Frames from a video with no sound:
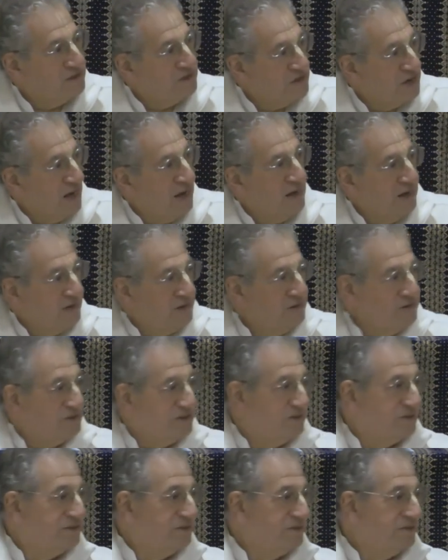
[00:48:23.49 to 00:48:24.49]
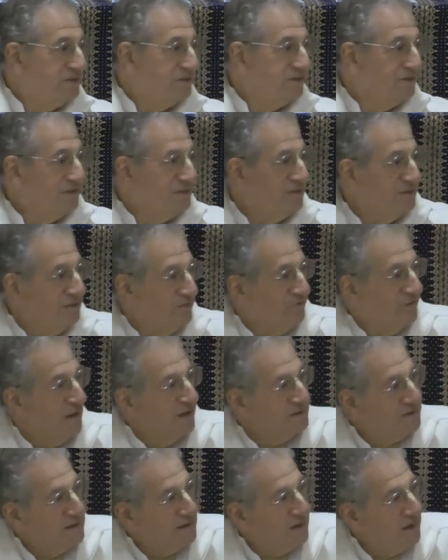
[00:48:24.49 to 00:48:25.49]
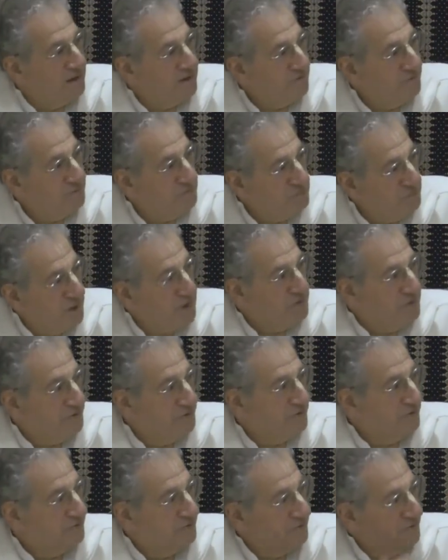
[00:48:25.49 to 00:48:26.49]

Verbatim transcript: change. In fact, they got even better